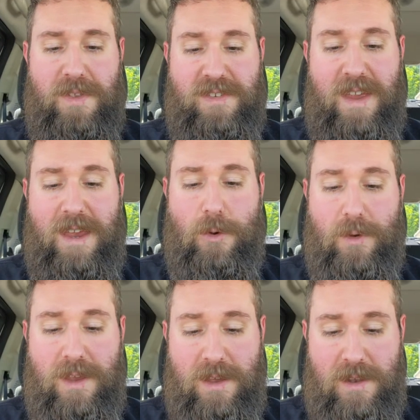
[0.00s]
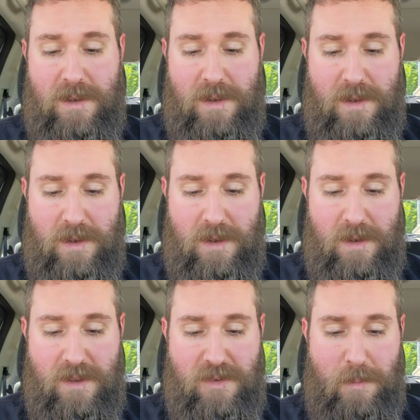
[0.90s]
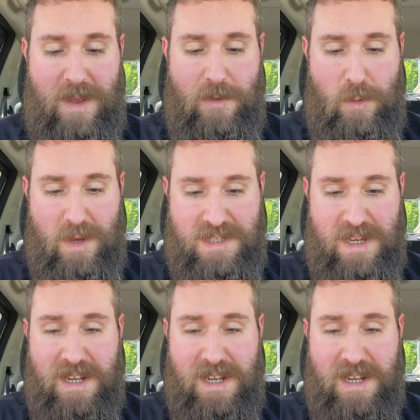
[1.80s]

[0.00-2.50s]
this ankle kit is made in the USA.